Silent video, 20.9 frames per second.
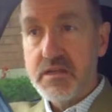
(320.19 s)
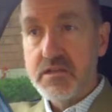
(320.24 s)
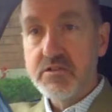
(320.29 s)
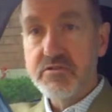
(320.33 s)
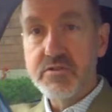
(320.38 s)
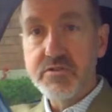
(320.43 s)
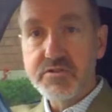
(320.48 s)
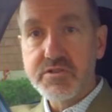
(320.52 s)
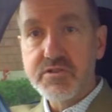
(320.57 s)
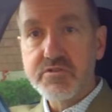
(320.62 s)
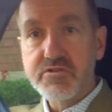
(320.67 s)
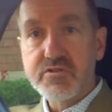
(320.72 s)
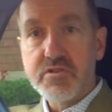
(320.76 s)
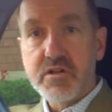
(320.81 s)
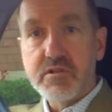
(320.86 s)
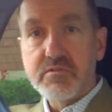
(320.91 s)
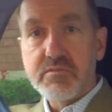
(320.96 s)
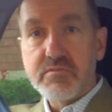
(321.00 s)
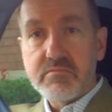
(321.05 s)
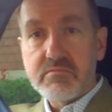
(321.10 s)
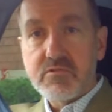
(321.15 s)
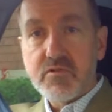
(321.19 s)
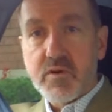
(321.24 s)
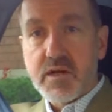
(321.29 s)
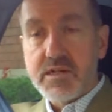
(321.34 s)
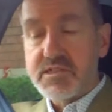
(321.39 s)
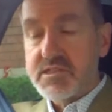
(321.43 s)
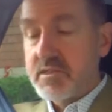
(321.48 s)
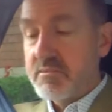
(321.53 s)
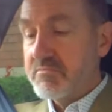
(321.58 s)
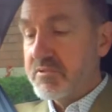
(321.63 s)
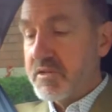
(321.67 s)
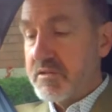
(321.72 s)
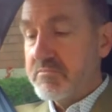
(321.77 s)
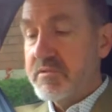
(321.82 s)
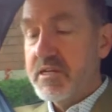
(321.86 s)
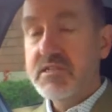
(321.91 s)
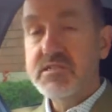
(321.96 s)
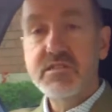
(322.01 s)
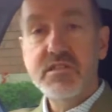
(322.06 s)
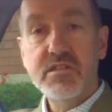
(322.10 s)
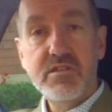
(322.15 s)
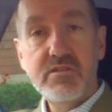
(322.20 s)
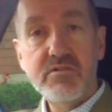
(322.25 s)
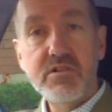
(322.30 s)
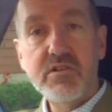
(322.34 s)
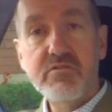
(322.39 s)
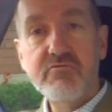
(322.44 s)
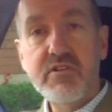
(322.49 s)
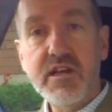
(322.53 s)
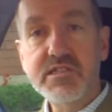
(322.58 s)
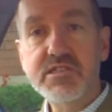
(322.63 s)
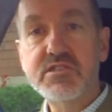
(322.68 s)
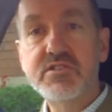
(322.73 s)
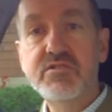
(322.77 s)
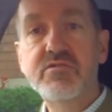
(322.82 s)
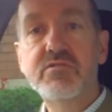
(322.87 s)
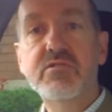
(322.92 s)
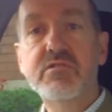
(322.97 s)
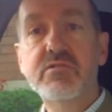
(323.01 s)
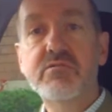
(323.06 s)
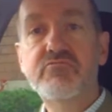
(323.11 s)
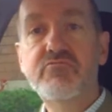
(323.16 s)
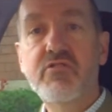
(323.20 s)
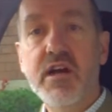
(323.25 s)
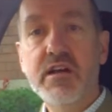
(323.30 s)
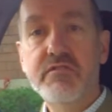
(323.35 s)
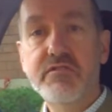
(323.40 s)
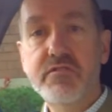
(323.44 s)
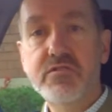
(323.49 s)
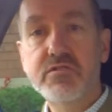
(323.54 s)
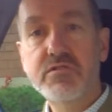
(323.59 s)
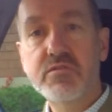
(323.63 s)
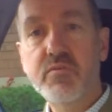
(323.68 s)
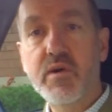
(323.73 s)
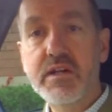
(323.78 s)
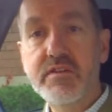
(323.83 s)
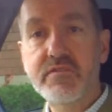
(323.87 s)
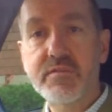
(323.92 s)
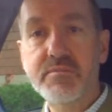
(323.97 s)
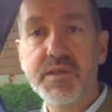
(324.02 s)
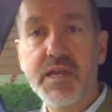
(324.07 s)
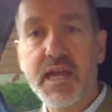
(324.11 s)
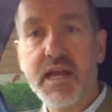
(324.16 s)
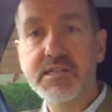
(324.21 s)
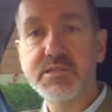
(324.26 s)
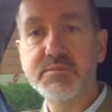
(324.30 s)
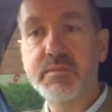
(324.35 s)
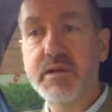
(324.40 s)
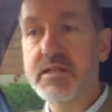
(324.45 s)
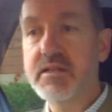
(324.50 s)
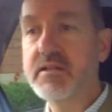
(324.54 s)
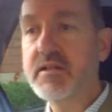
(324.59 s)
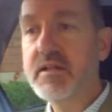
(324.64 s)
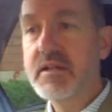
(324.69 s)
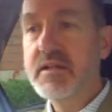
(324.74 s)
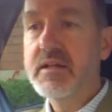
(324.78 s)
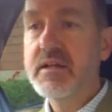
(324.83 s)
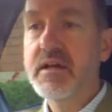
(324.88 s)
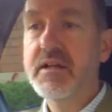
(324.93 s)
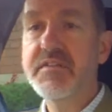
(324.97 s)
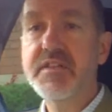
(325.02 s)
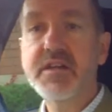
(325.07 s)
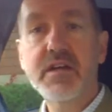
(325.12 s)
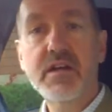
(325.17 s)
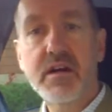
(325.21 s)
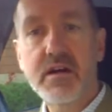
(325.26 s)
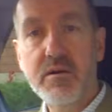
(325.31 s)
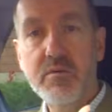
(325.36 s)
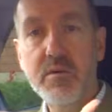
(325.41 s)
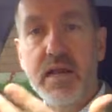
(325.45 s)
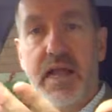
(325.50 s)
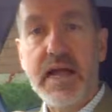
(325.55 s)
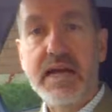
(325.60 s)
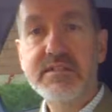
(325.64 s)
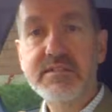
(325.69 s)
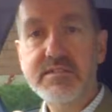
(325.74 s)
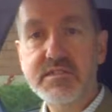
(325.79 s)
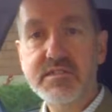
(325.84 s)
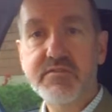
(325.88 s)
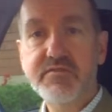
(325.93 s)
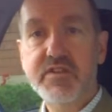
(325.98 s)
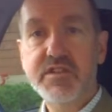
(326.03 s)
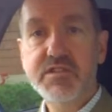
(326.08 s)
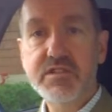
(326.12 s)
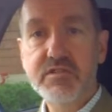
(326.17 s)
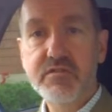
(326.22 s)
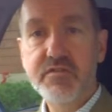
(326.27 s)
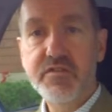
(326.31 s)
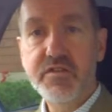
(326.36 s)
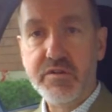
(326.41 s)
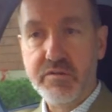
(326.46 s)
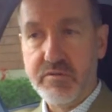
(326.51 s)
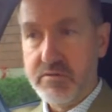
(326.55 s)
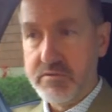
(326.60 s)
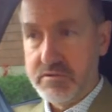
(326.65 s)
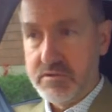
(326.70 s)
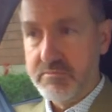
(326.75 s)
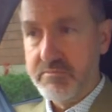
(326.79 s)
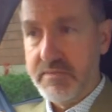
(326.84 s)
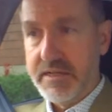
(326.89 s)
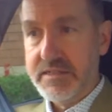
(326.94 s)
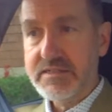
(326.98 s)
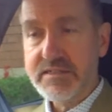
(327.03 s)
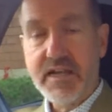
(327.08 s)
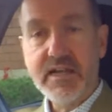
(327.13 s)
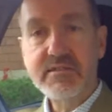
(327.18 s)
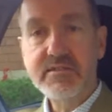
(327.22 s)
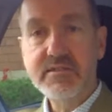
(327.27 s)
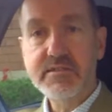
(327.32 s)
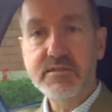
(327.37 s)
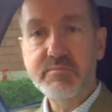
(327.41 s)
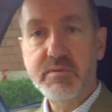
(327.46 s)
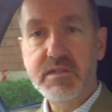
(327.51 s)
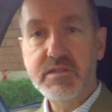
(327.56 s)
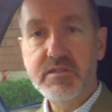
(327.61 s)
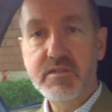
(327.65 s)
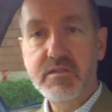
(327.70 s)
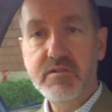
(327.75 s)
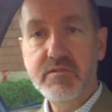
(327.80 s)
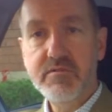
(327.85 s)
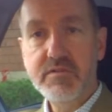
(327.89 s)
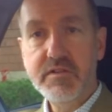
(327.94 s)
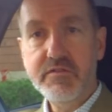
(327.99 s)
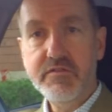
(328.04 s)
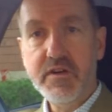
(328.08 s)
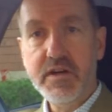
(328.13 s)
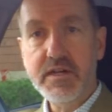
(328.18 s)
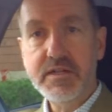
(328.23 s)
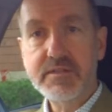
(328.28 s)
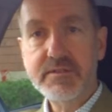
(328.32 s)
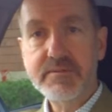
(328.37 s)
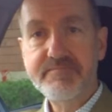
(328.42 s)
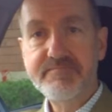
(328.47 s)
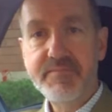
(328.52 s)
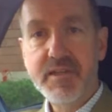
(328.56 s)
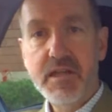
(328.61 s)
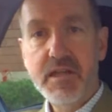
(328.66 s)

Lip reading: Cruise control quite simply means that you can rest your right foot away from the gas pedal and the car will add sufficient fuel to maintain the speed that you've defined.